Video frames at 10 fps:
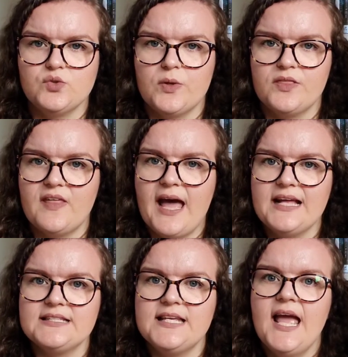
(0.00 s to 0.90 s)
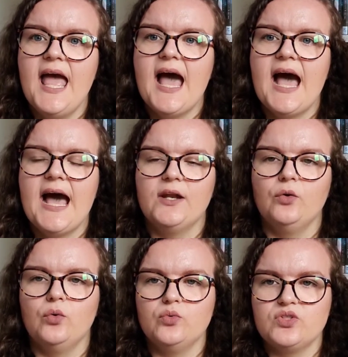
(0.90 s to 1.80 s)
with that, and
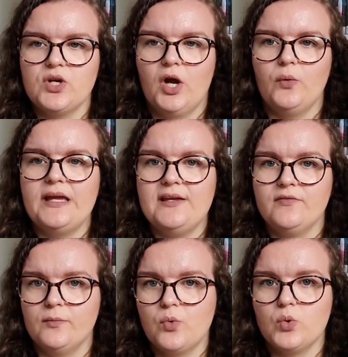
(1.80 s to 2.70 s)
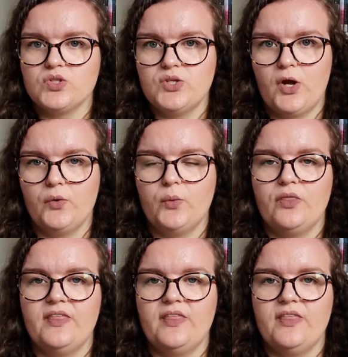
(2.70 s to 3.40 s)
also even more so